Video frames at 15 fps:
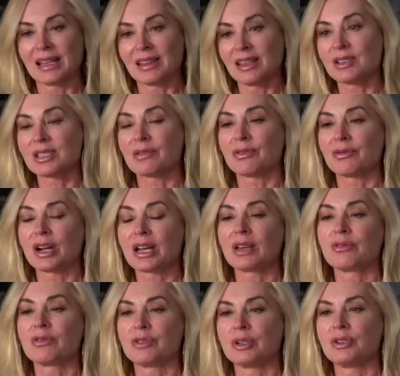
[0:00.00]
Like there's a
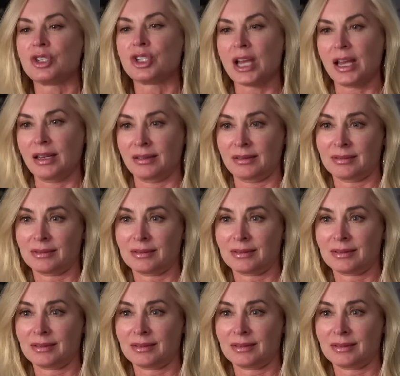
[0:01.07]
frickin' food chain.